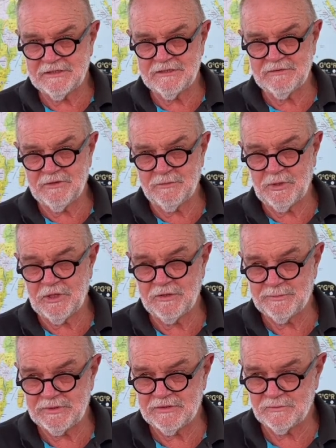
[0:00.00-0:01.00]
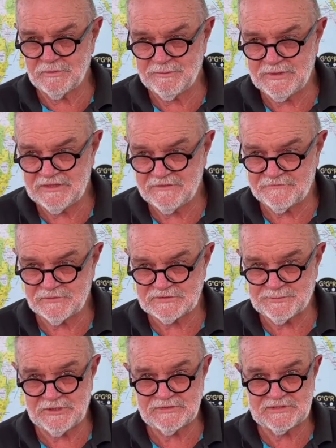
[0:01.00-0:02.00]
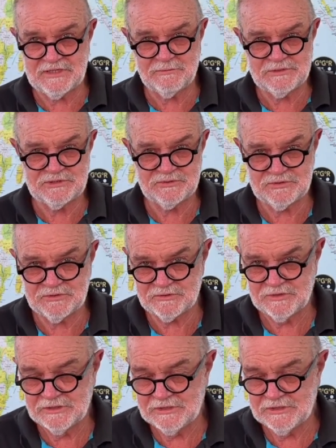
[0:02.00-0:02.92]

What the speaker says: and I'm hoping that we beat the first boats there. We should do.